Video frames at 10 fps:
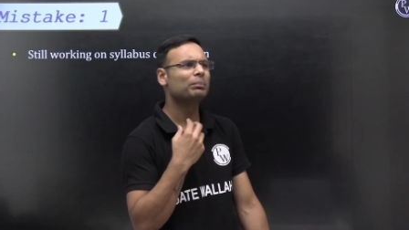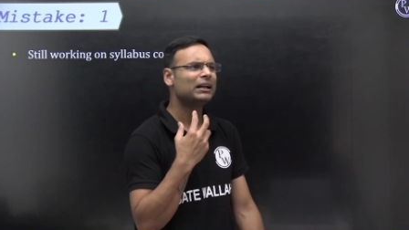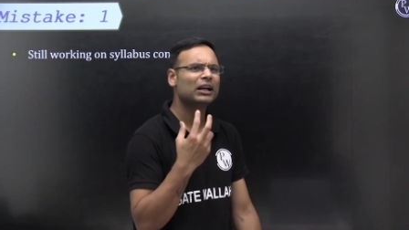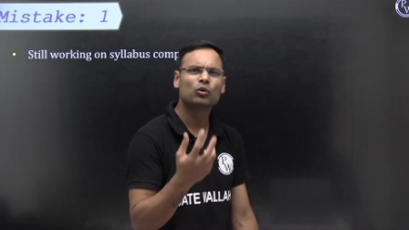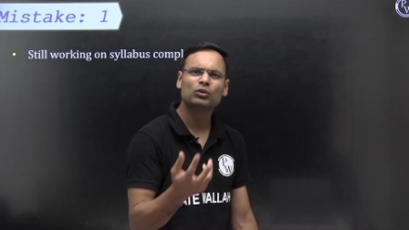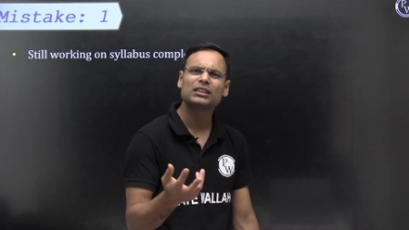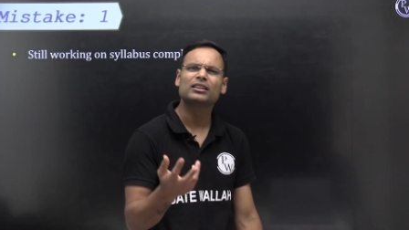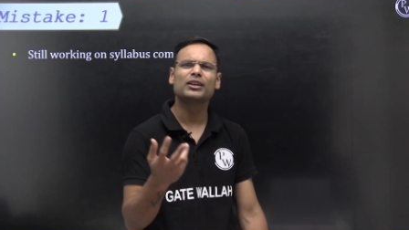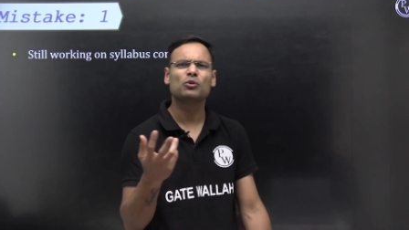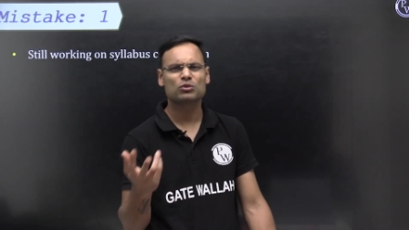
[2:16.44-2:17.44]
completed only
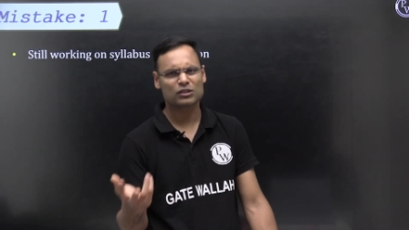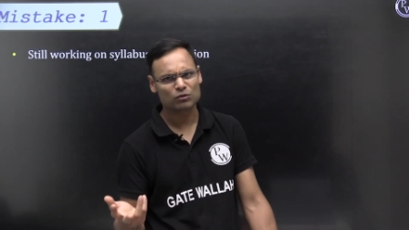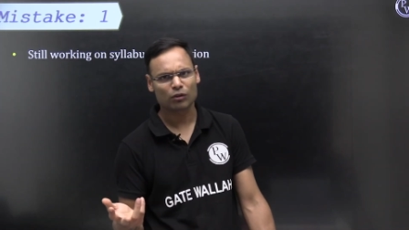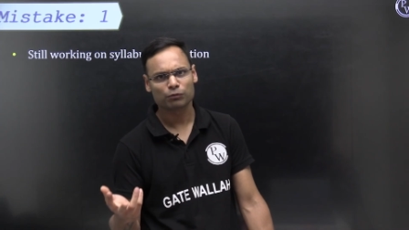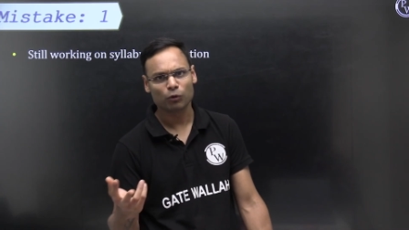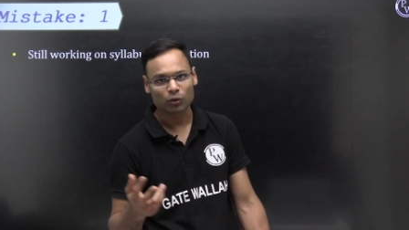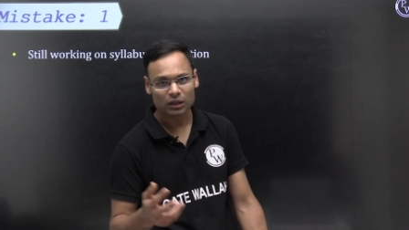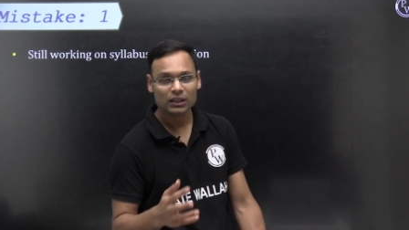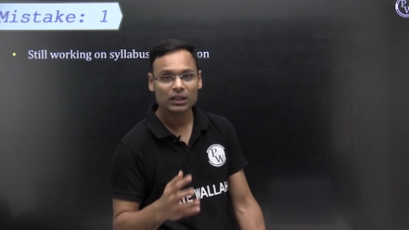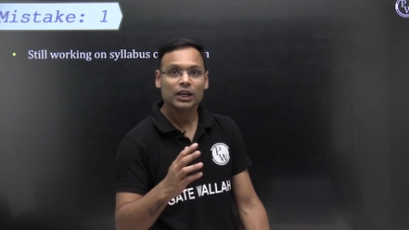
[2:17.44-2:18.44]
three courses or
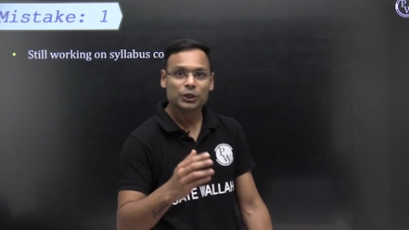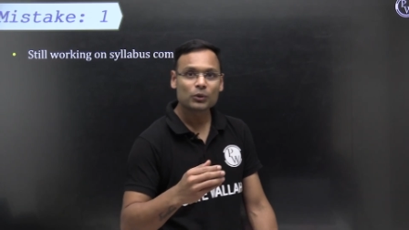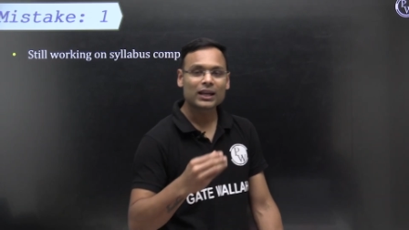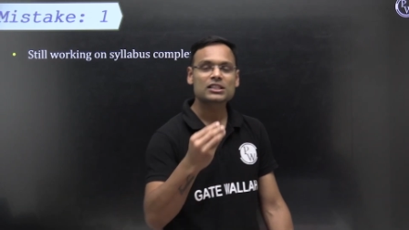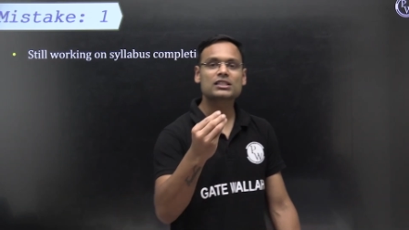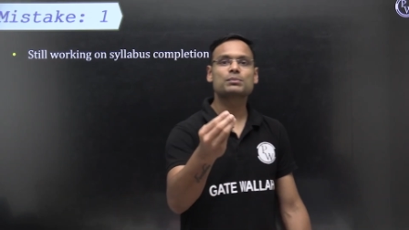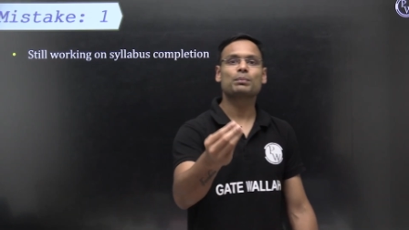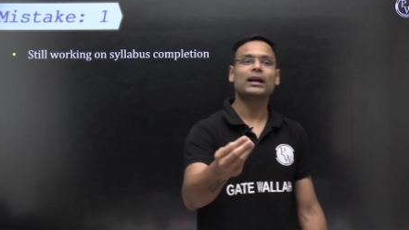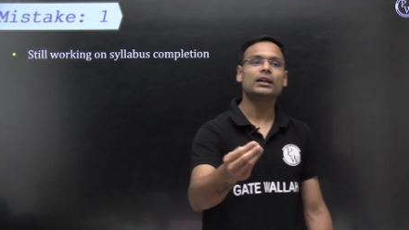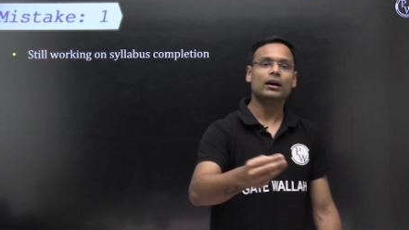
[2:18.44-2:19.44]
four you can
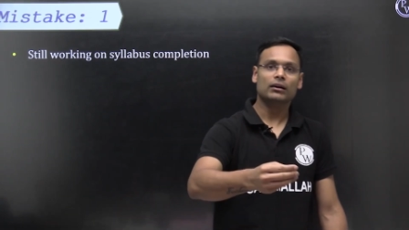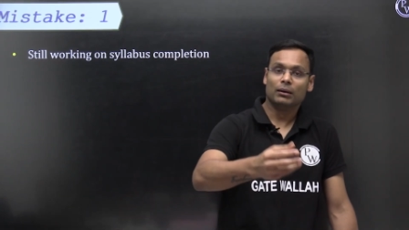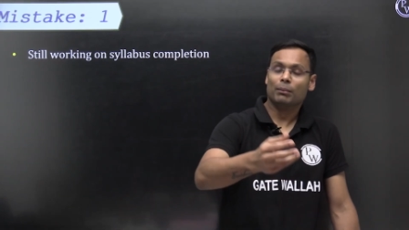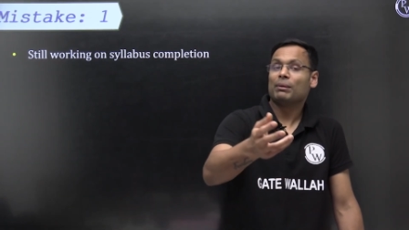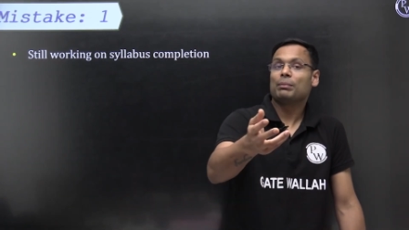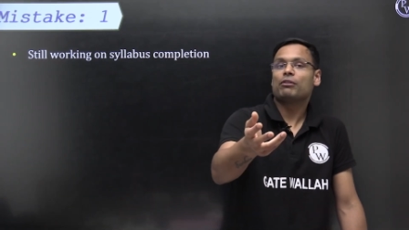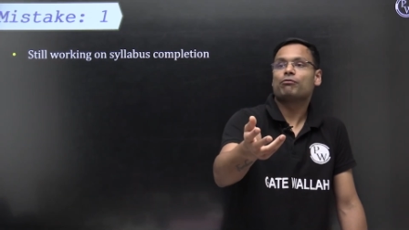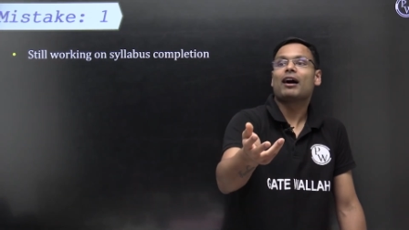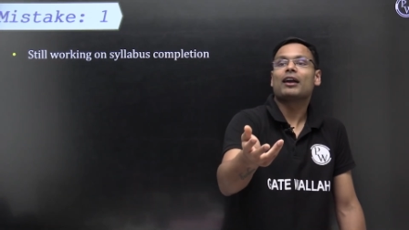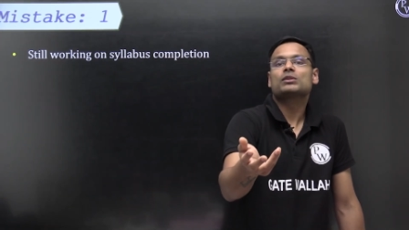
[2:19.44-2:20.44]
spend uh, maybe
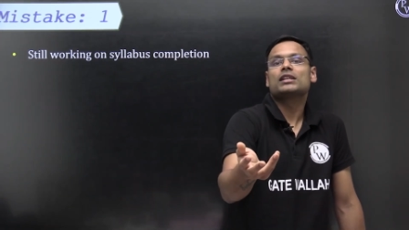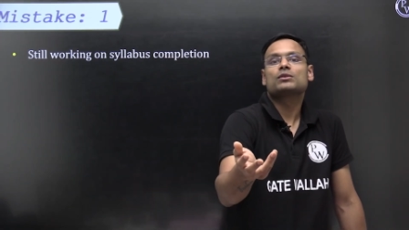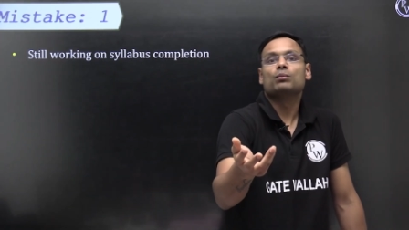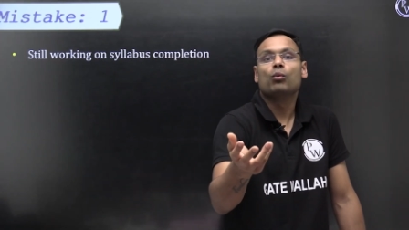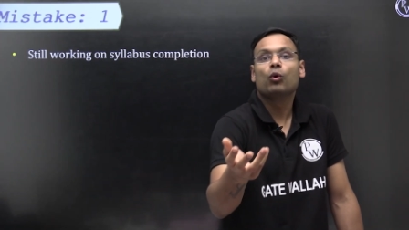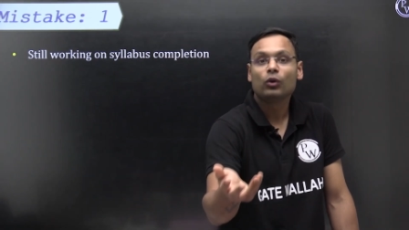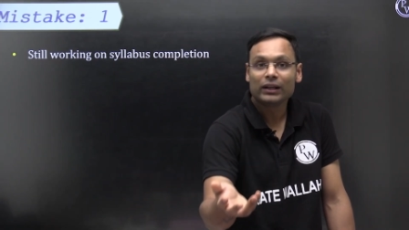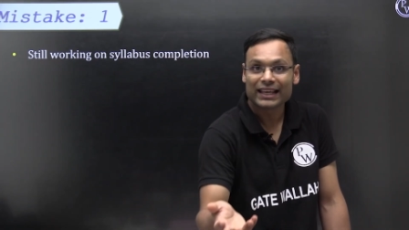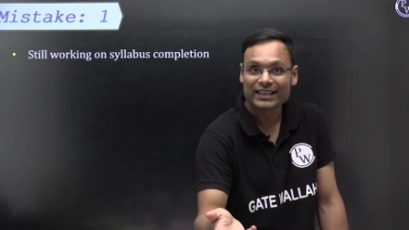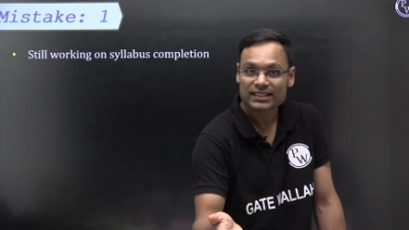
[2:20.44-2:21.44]
five six more
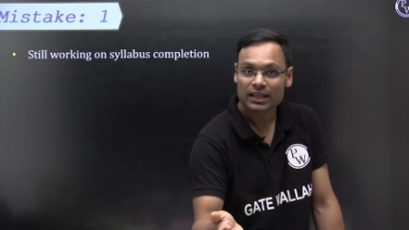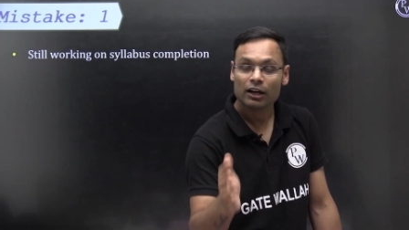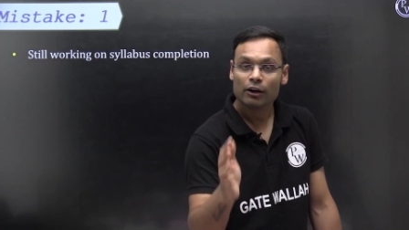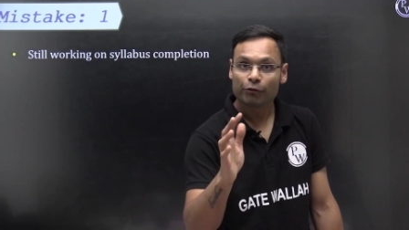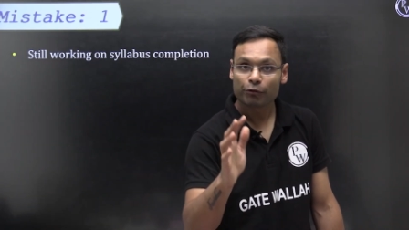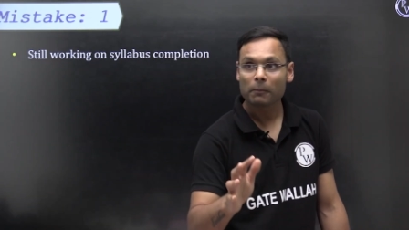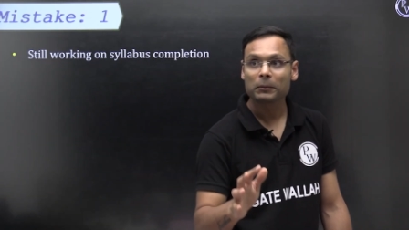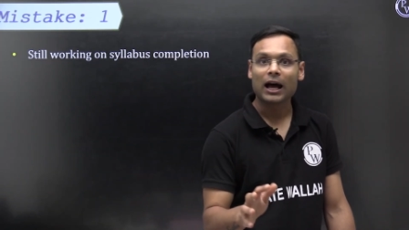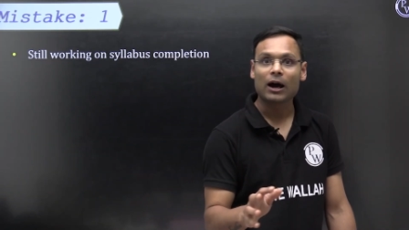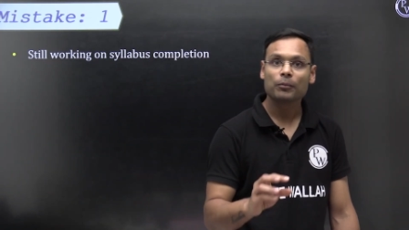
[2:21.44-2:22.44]
days
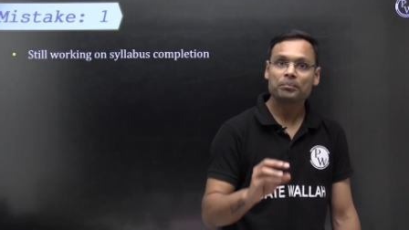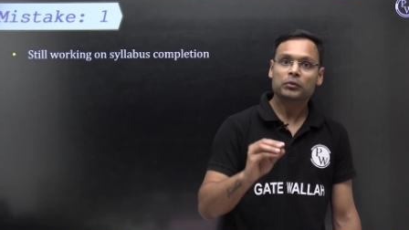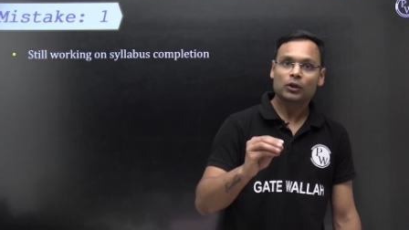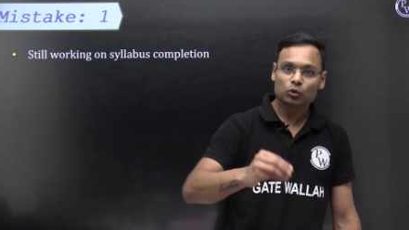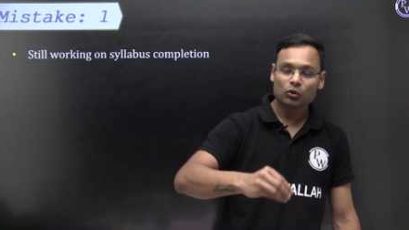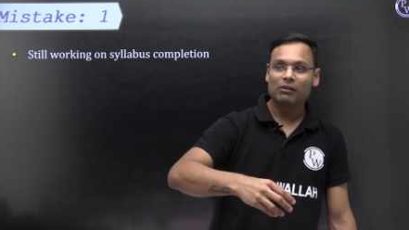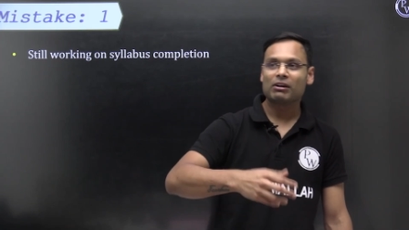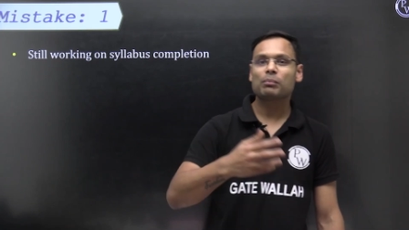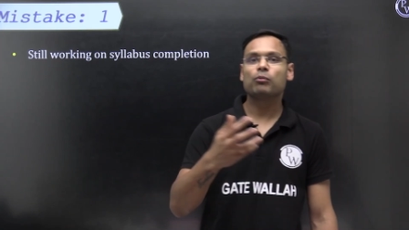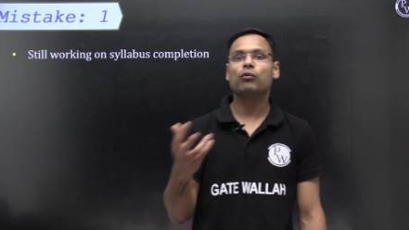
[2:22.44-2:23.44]
from now to
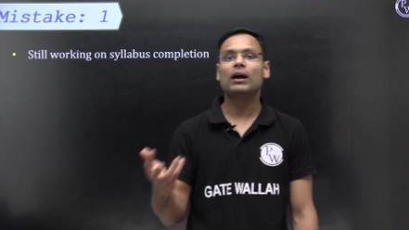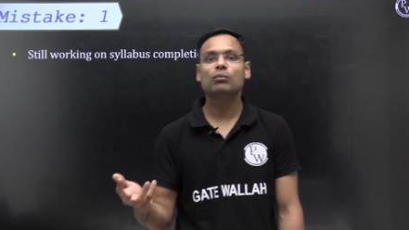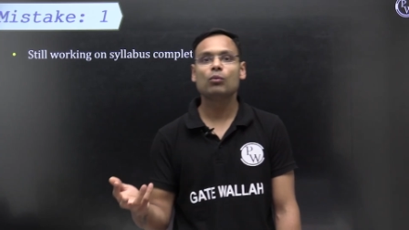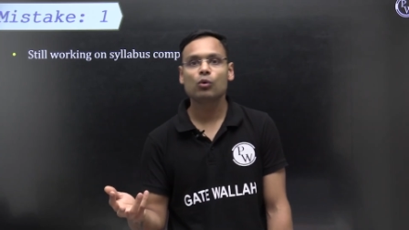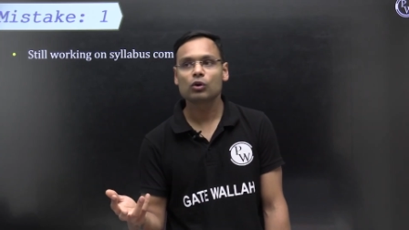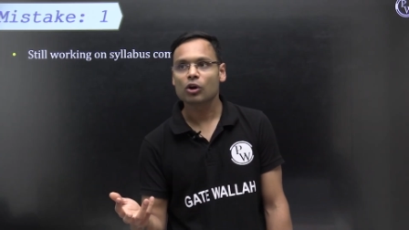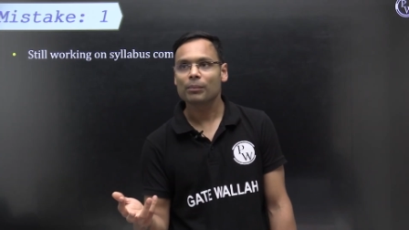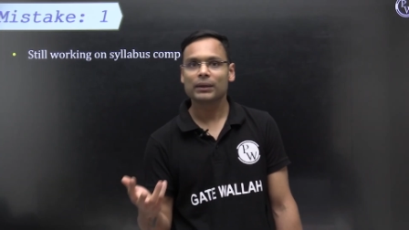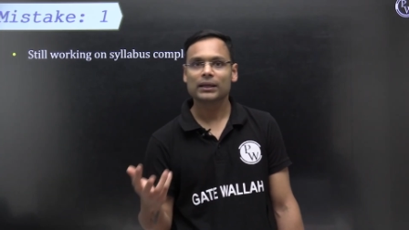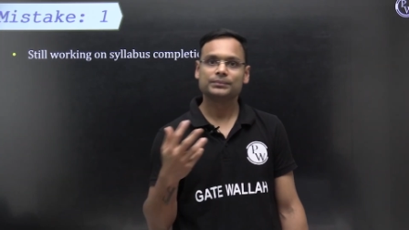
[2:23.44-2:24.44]
cover up one more
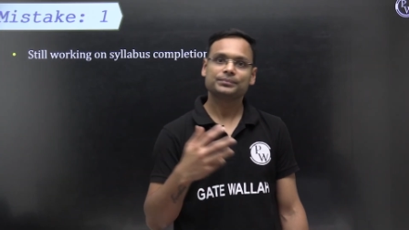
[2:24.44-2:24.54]
topic